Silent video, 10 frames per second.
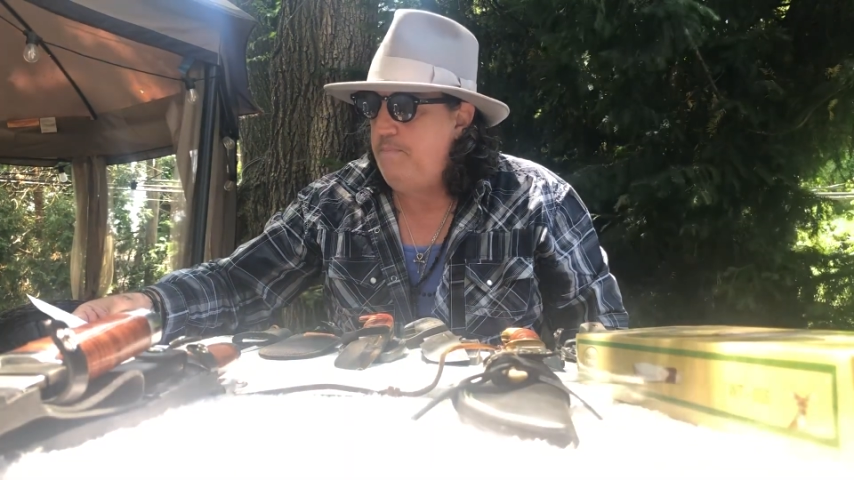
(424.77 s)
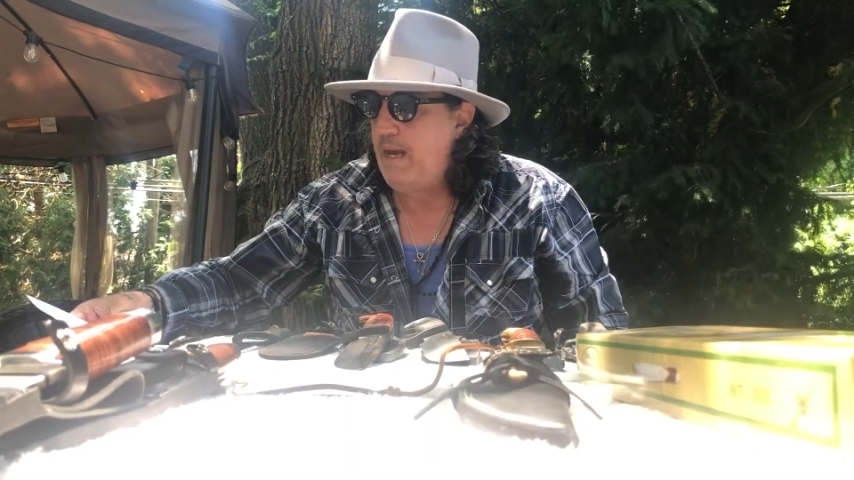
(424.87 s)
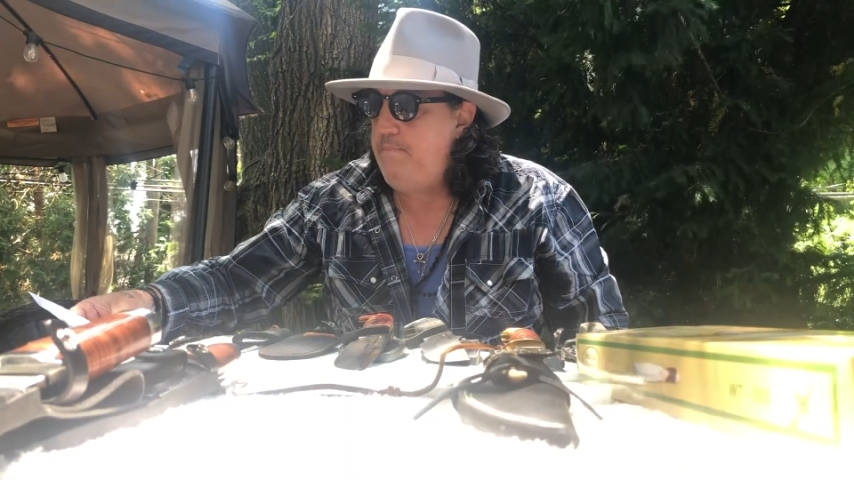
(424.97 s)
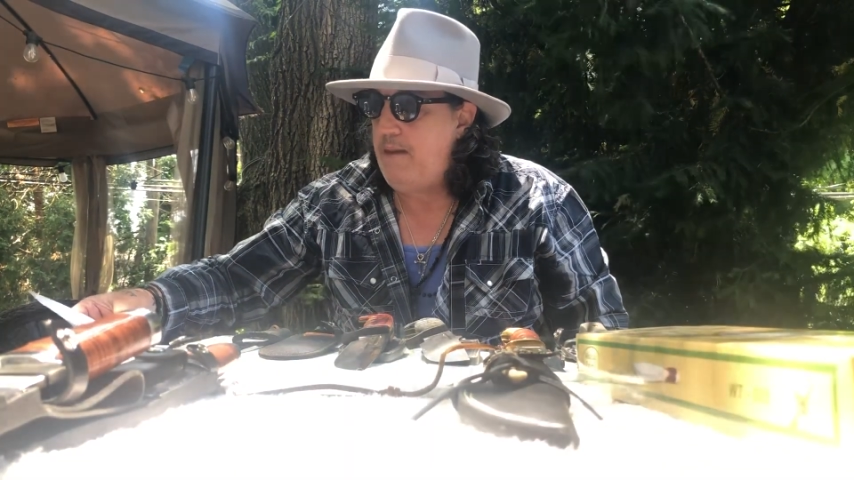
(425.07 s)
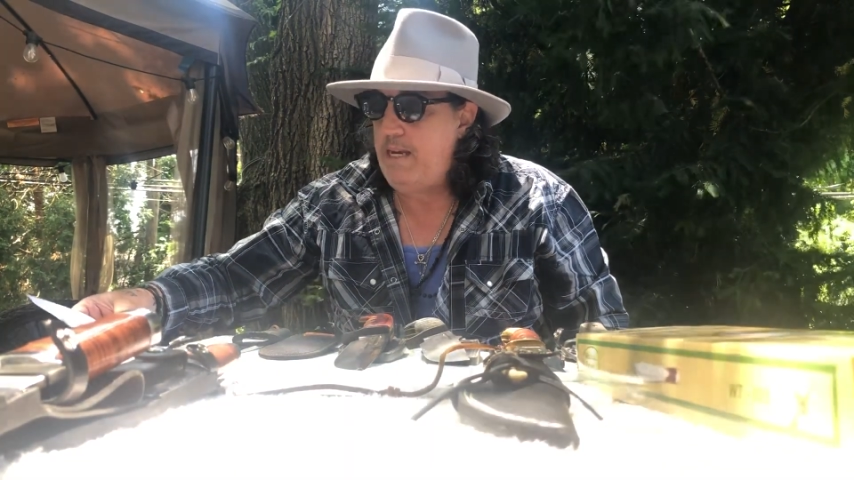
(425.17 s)
I
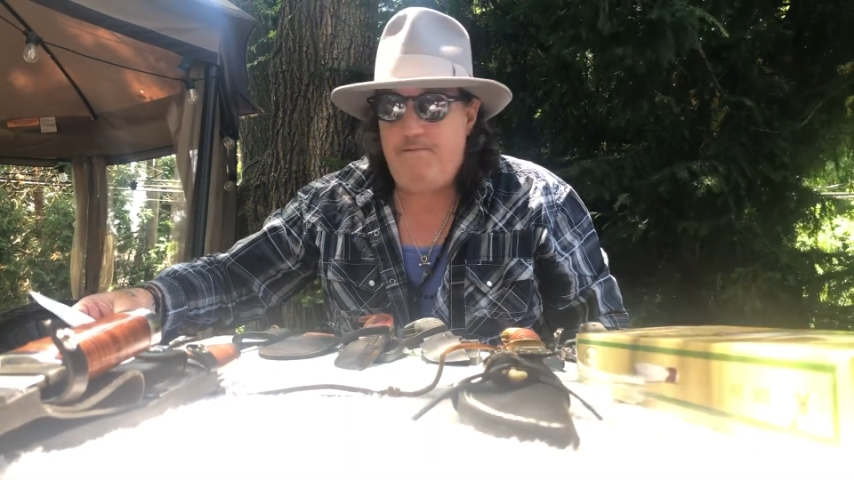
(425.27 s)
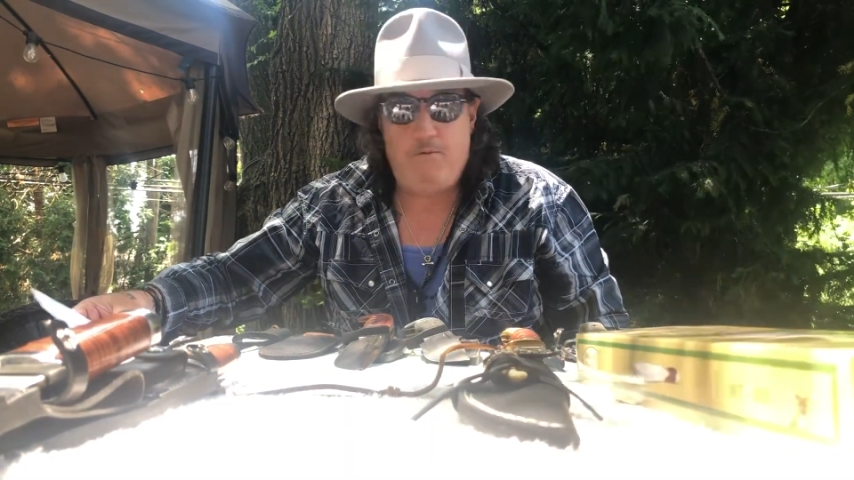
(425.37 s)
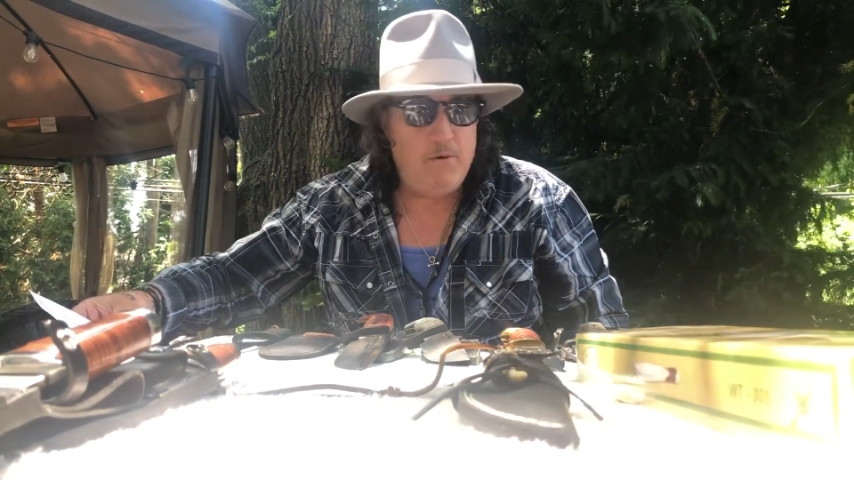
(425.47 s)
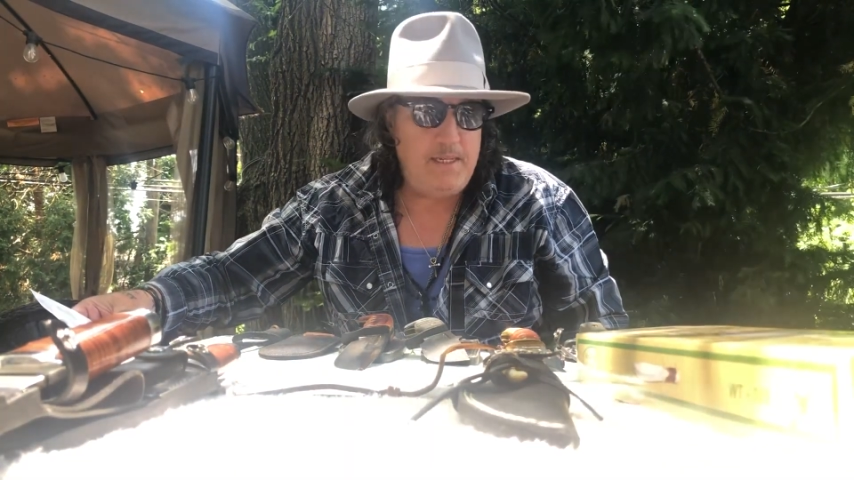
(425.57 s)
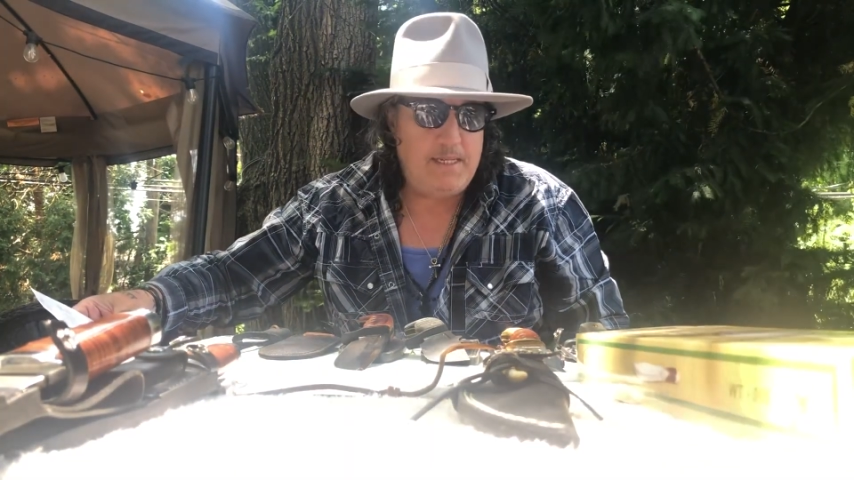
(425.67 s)
paid
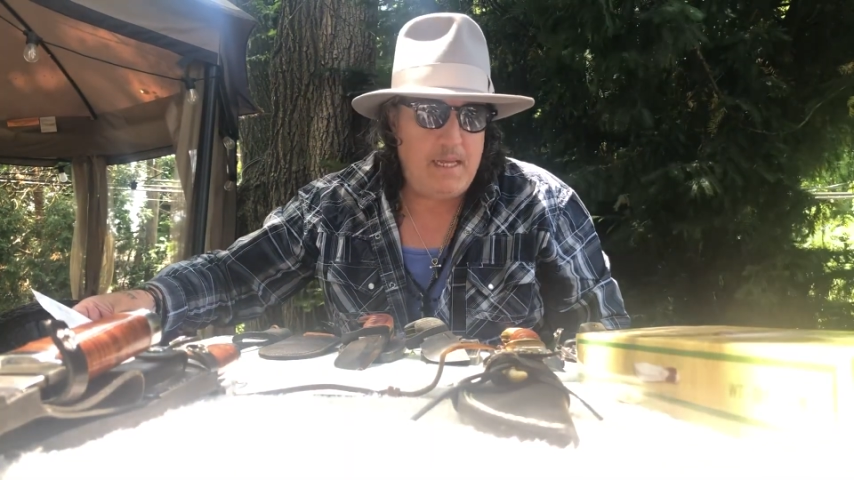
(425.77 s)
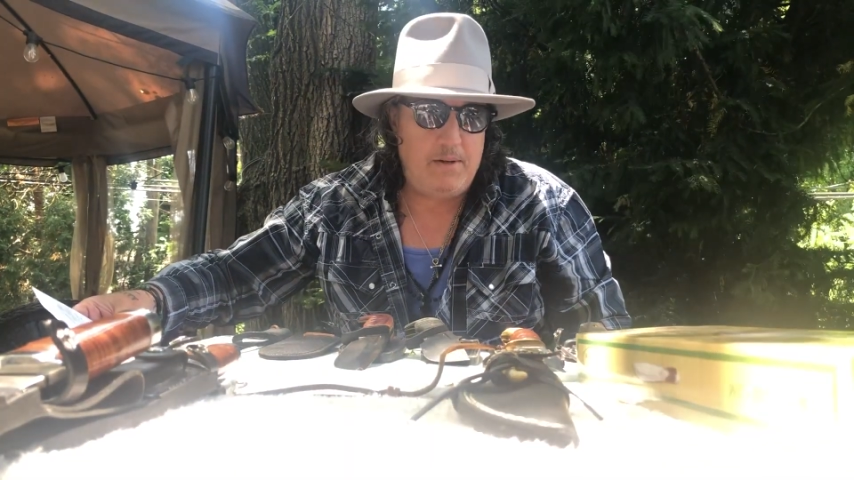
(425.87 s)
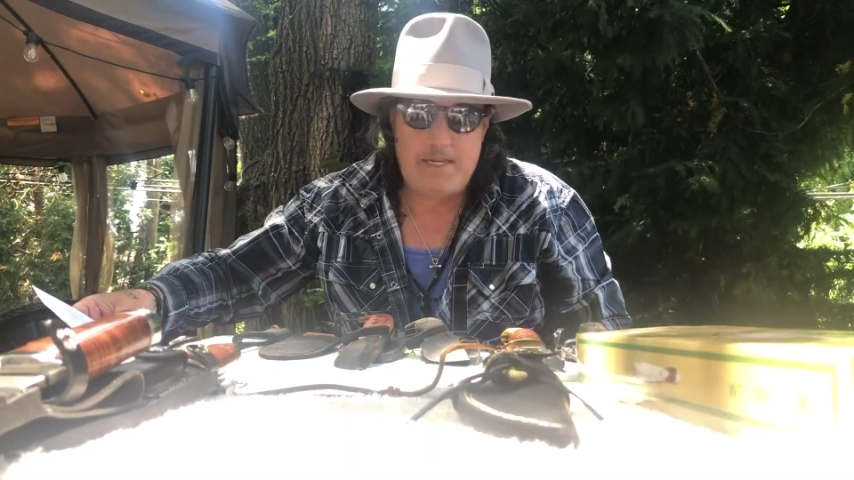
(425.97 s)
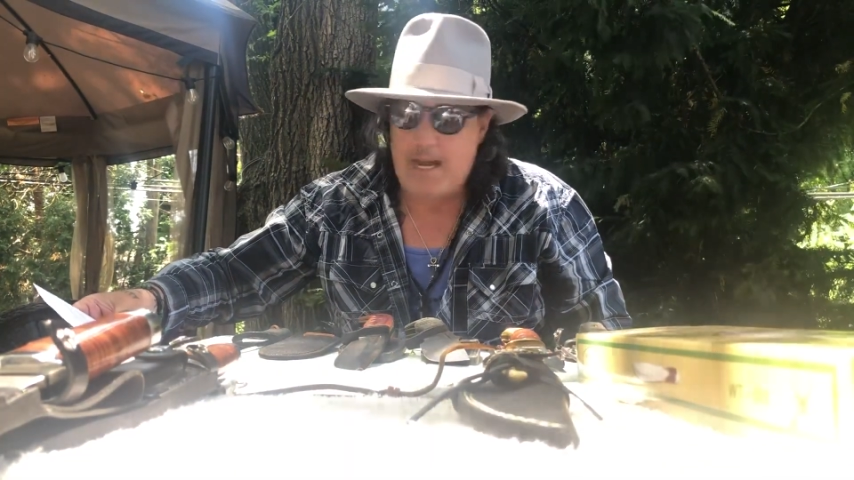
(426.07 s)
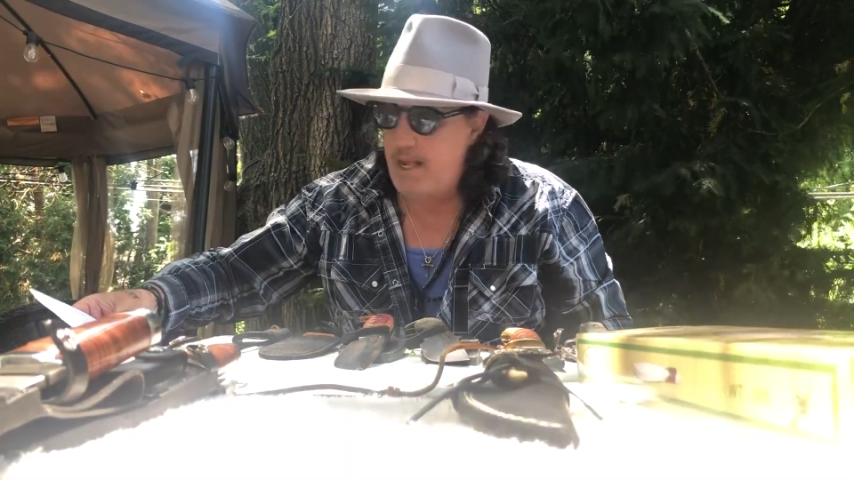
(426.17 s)

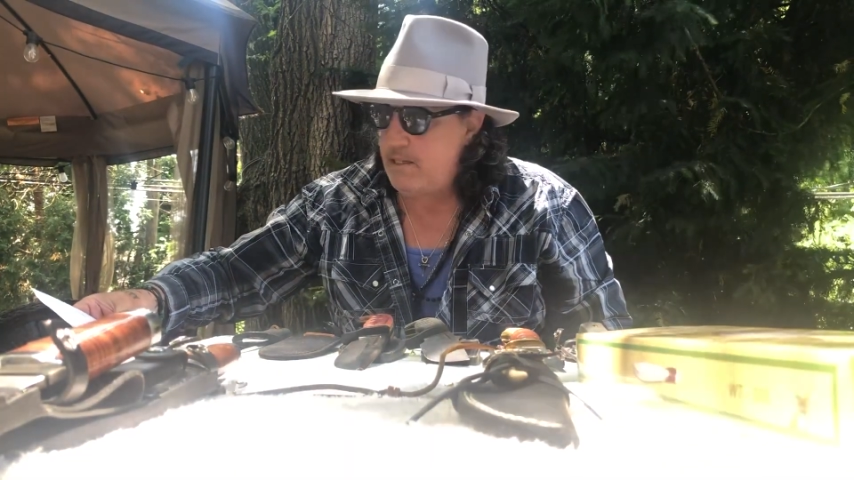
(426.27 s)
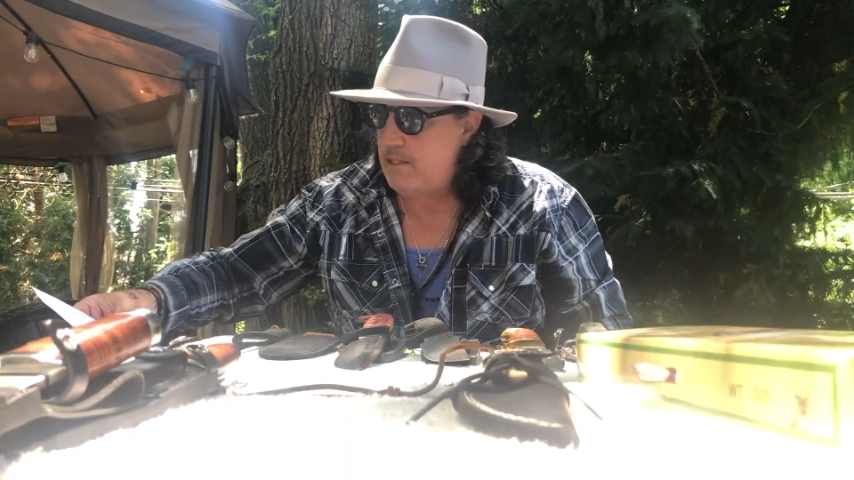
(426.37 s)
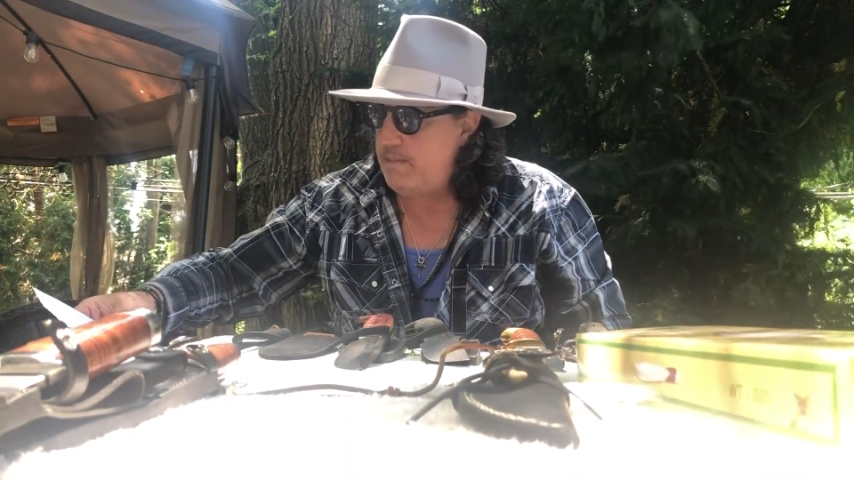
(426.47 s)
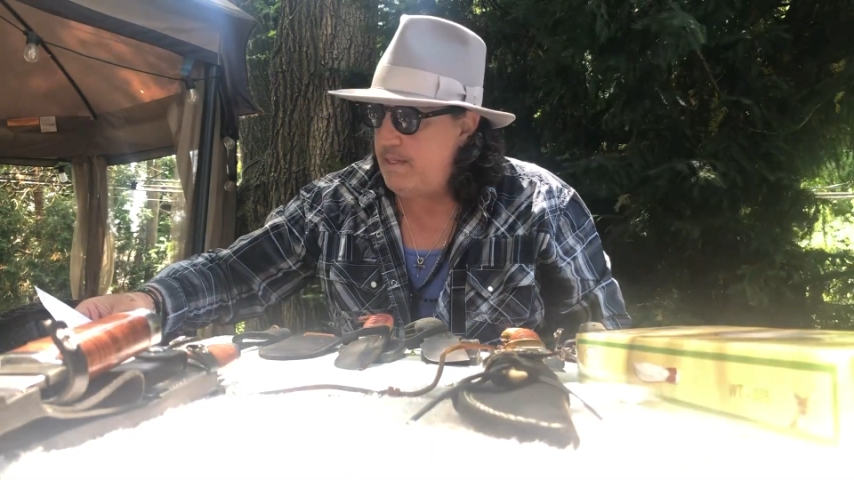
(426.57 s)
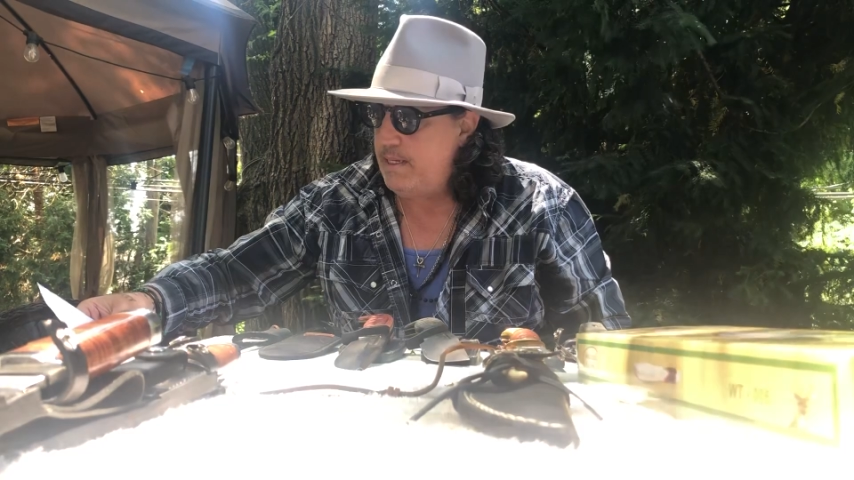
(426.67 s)
$47
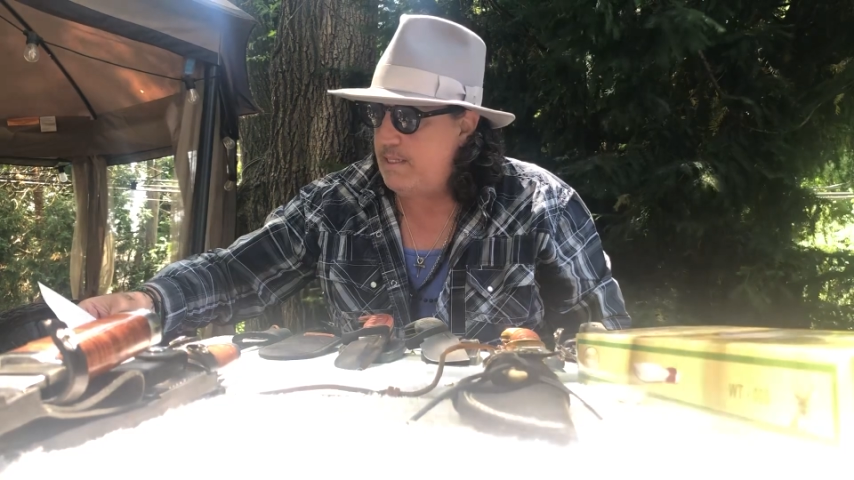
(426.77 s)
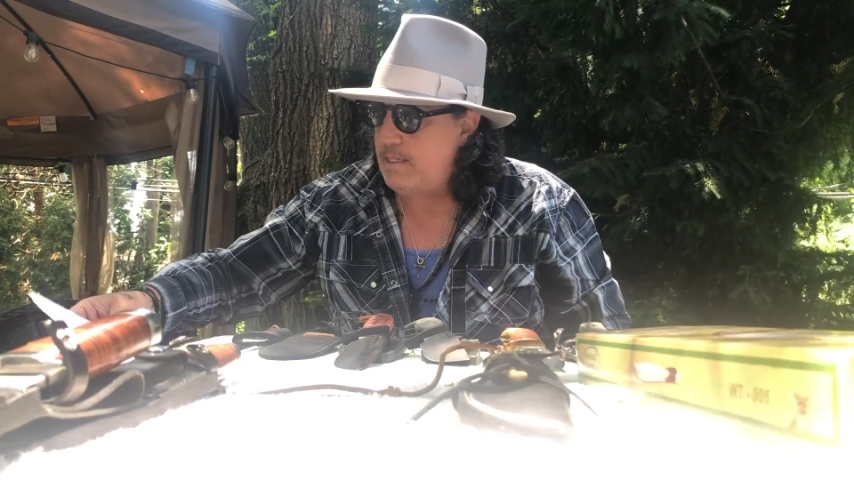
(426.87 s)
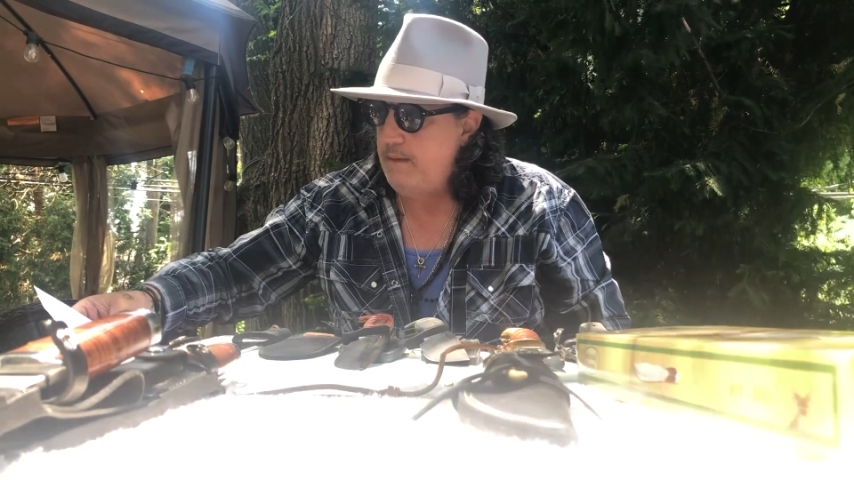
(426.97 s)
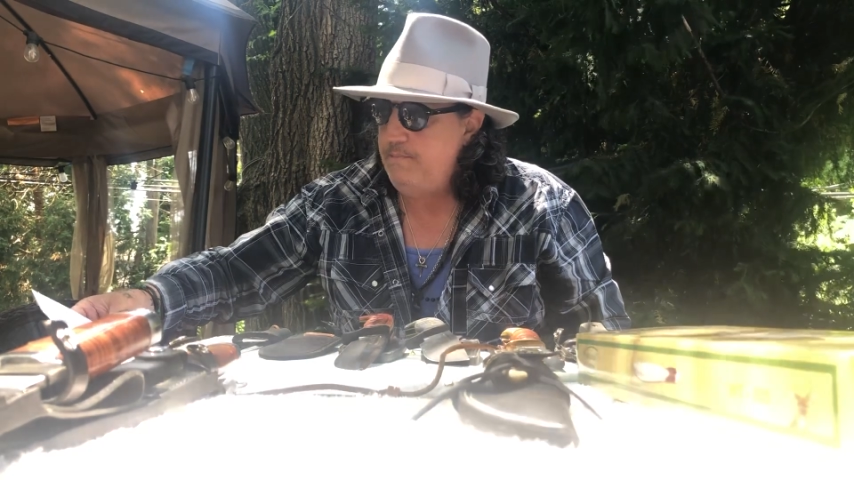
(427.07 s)
for this.